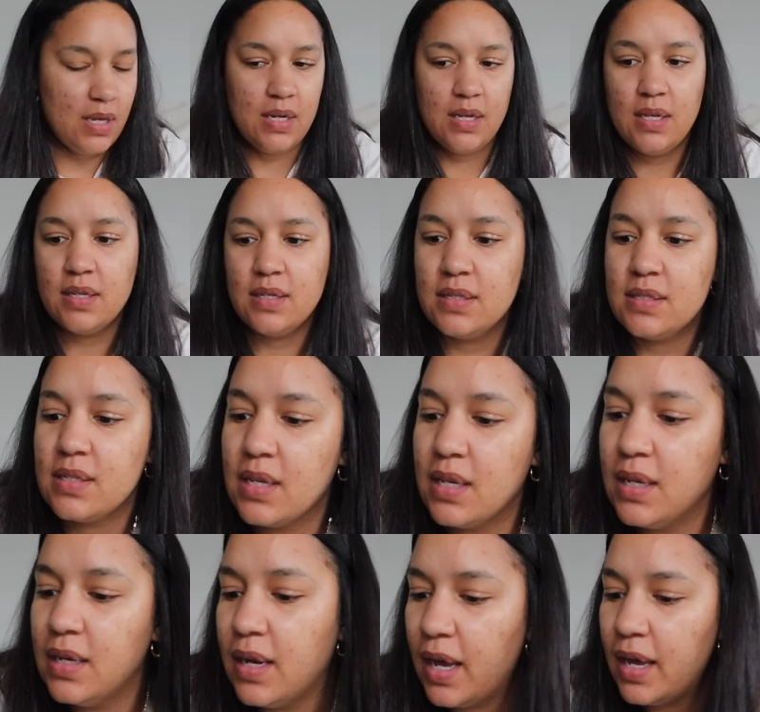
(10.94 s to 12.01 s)
It is
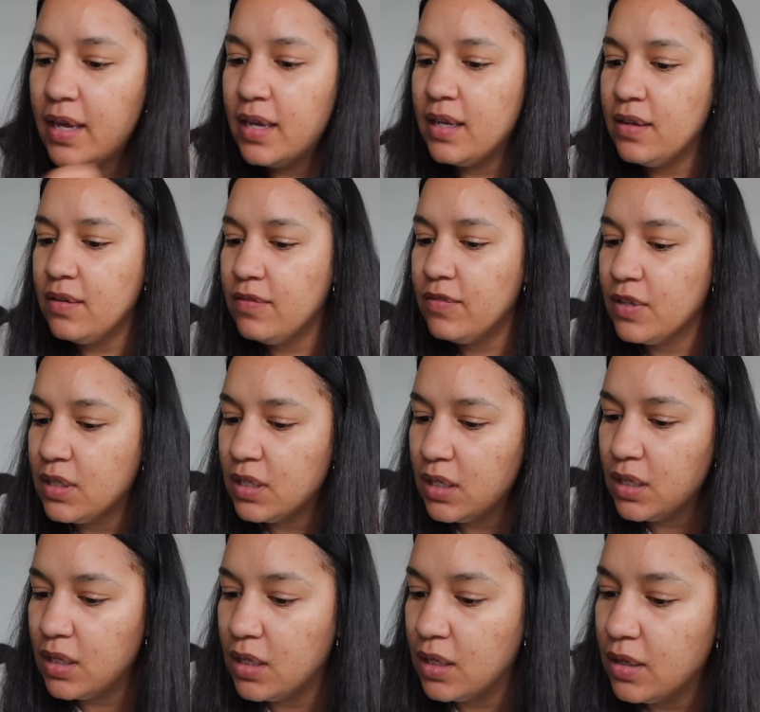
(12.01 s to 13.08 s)

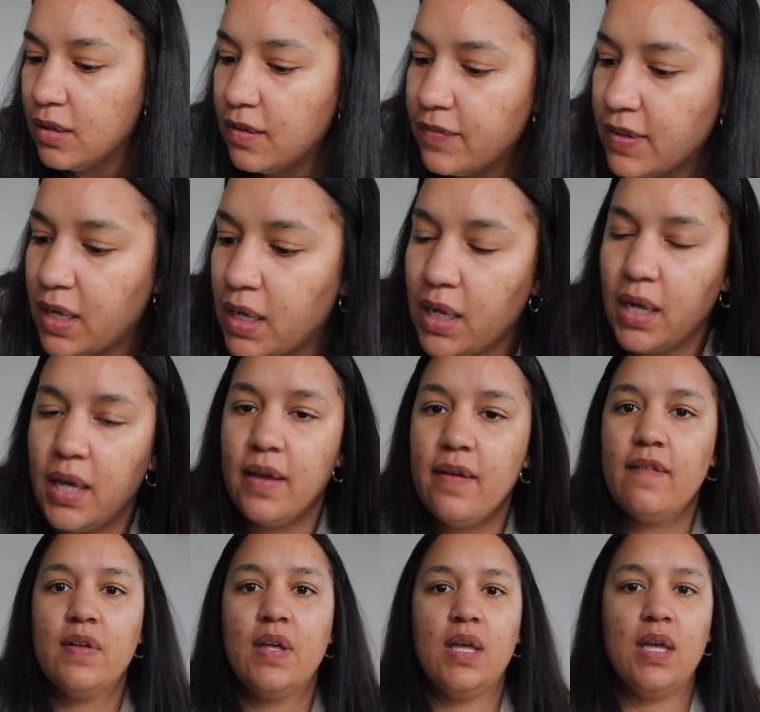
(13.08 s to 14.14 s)

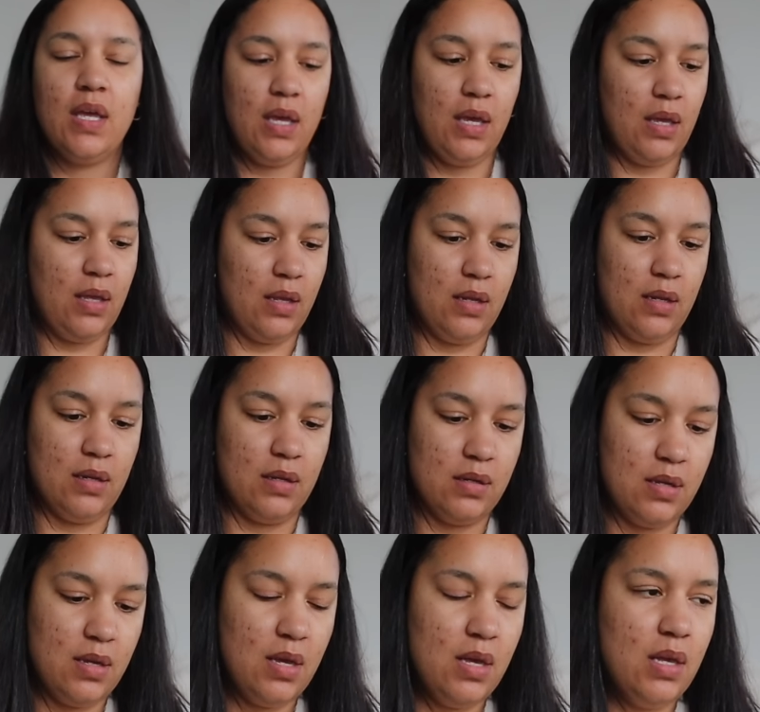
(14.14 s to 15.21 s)
9:55 and
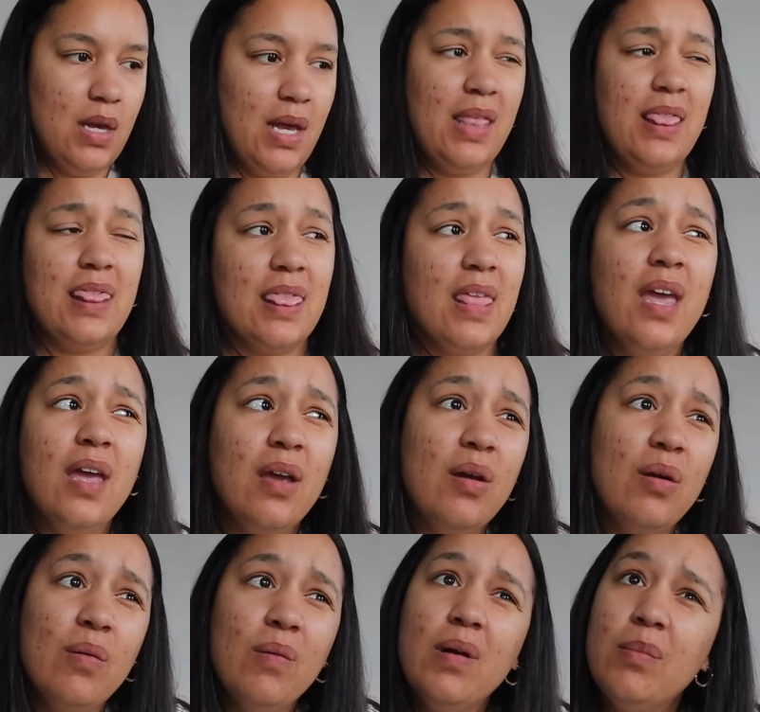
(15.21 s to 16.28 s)
I think
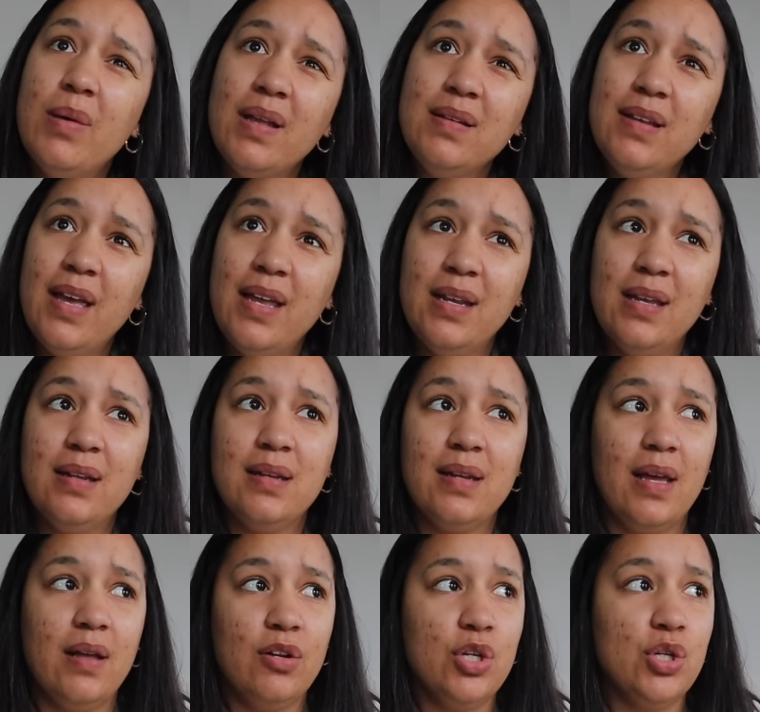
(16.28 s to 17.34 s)
we're about to head into
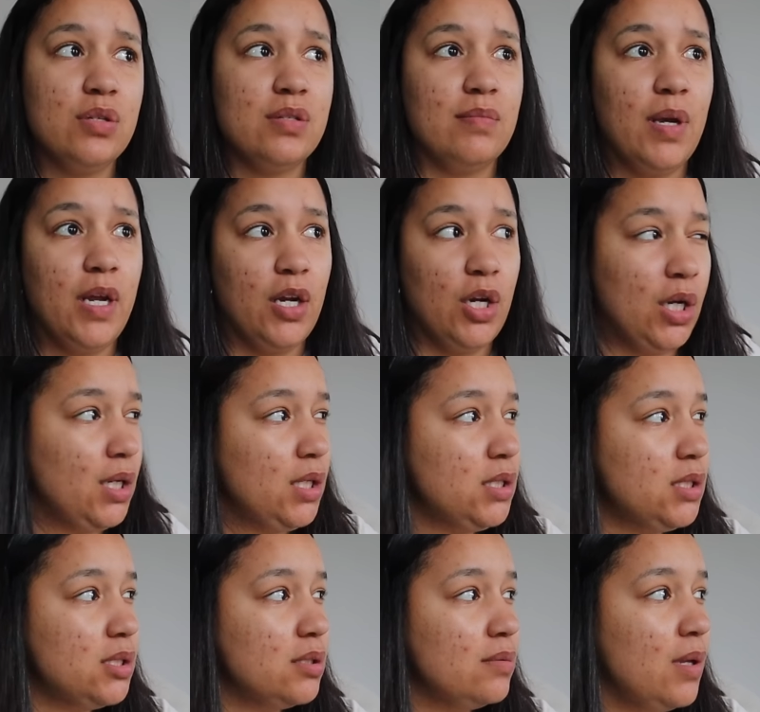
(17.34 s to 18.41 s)
town to do some
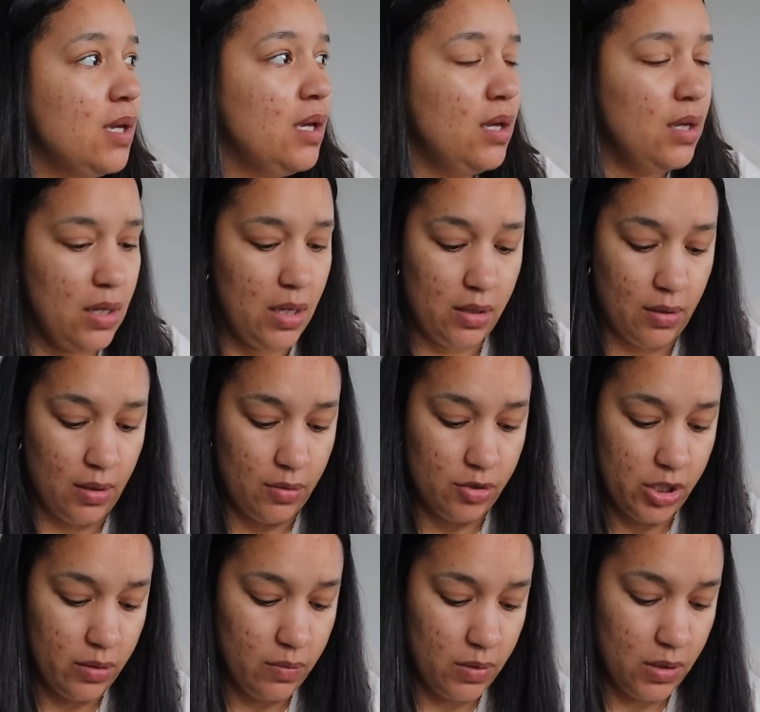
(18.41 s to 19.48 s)
errands. I don't know,
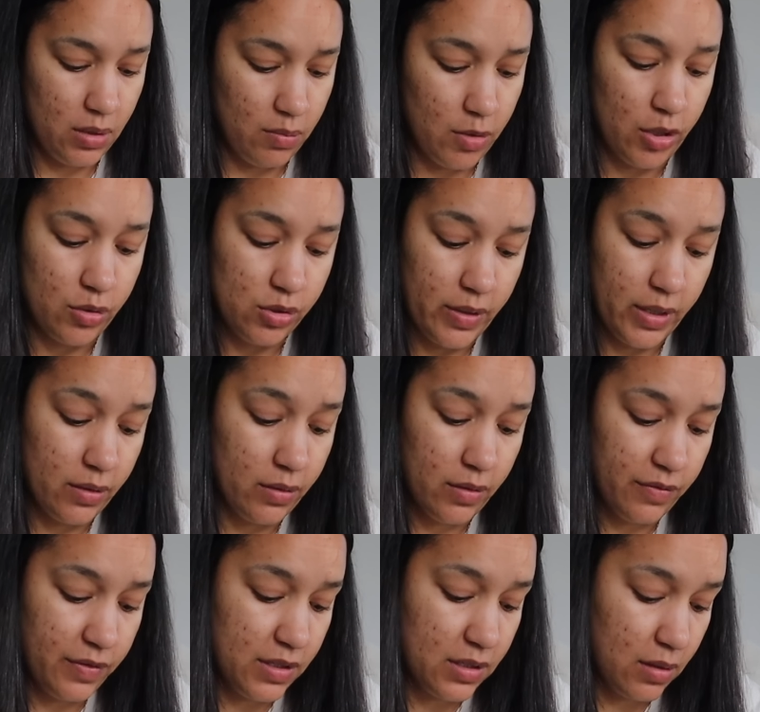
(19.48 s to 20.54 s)
Jared wanted to mow, so I don't know
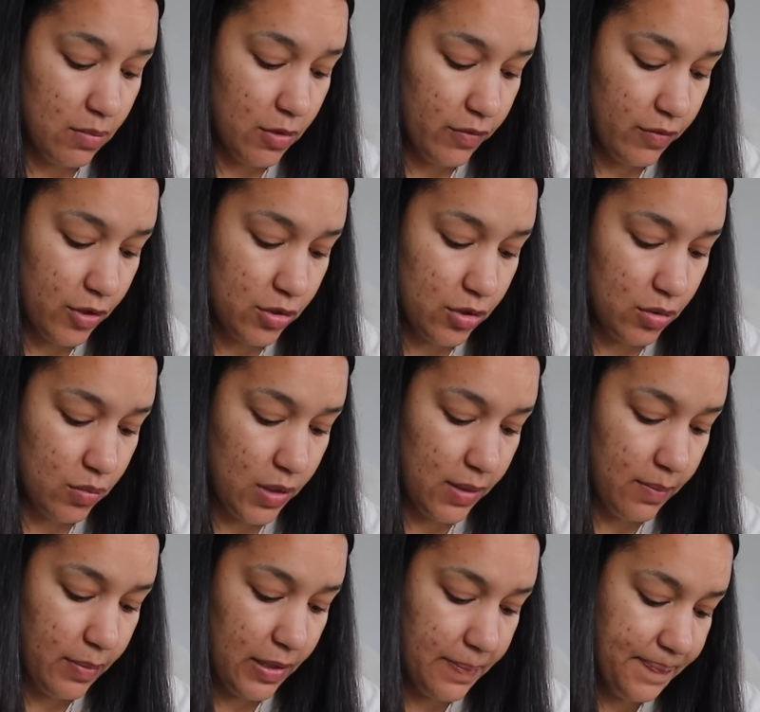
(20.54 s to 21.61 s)
if he's gonna mow first or
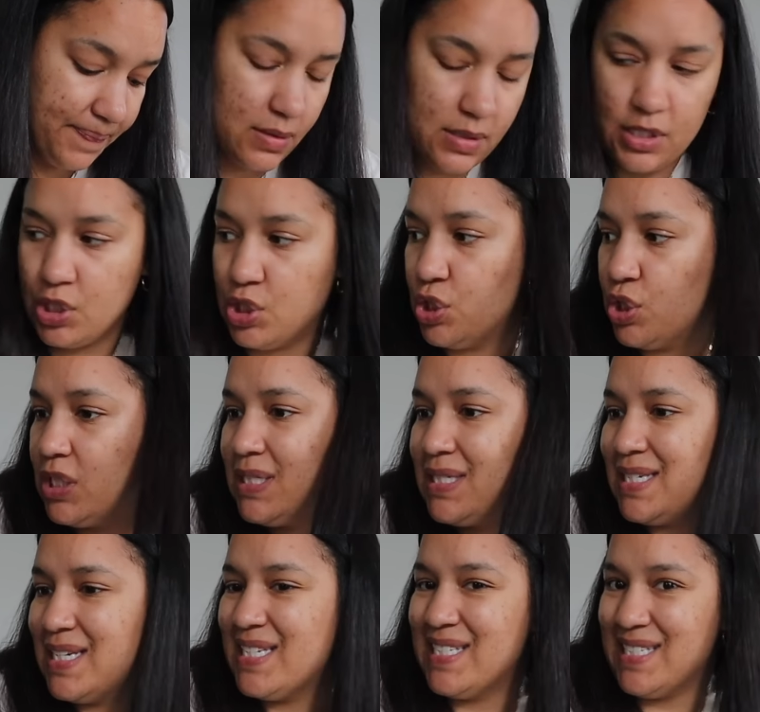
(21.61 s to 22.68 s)
what, but sister
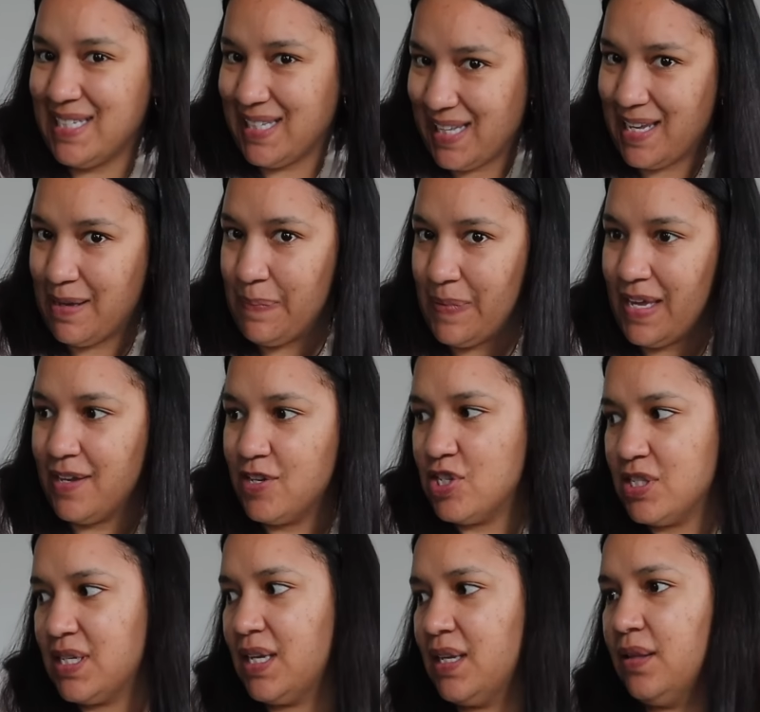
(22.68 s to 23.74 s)
is sleeping.
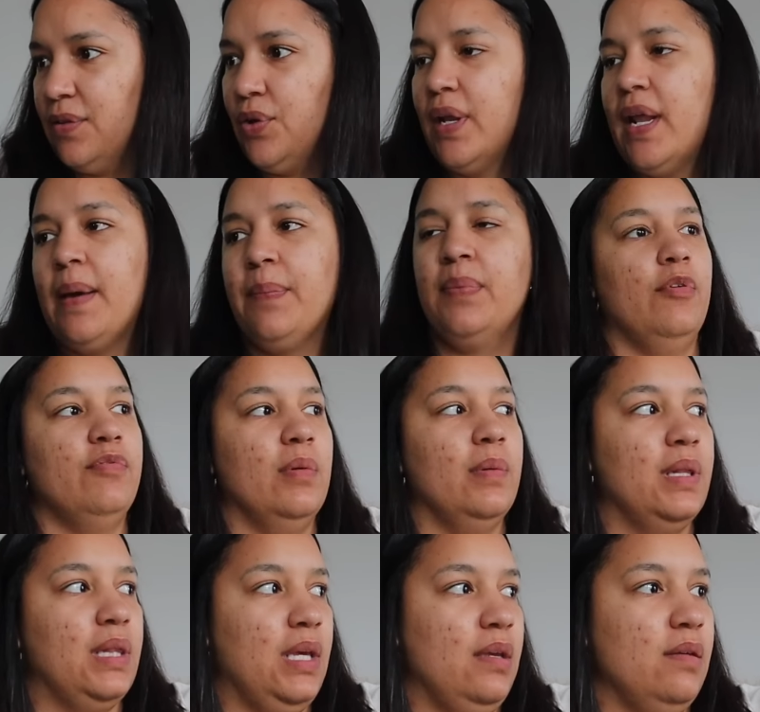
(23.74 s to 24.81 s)
She's taking a little nap before
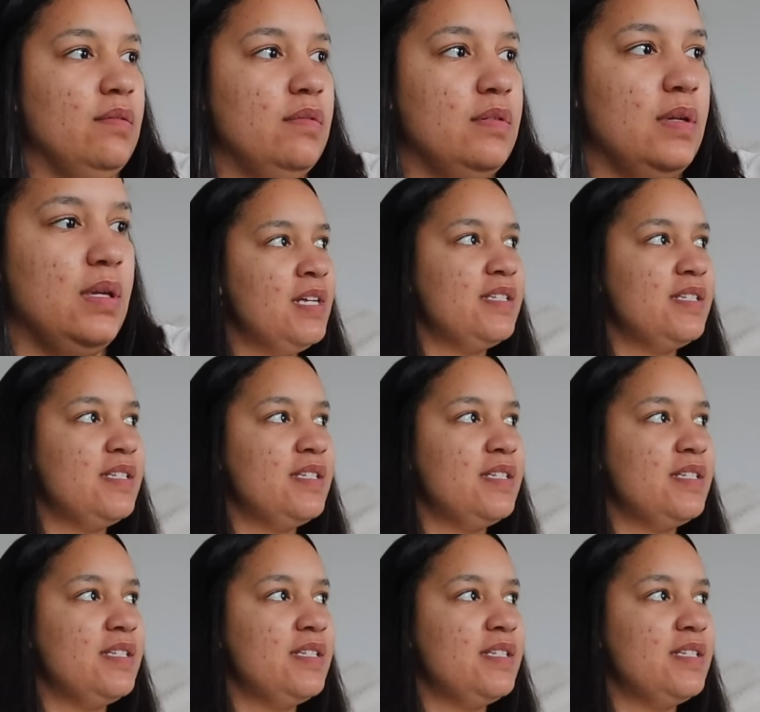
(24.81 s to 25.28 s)
we leave.